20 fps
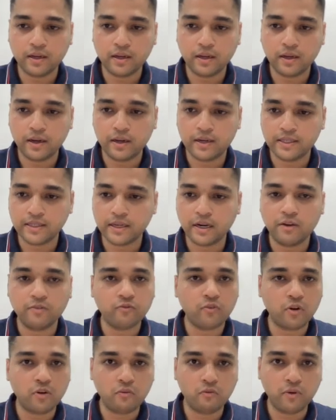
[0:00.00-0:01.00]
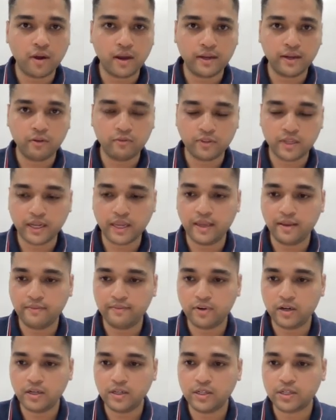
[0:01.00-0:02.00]
a result for one of the
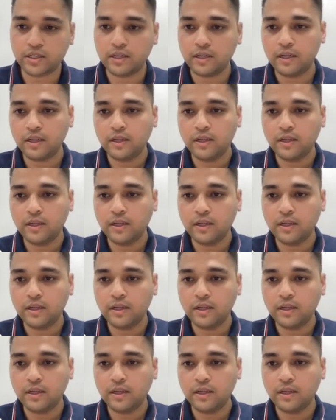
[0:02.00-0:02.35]
keywords.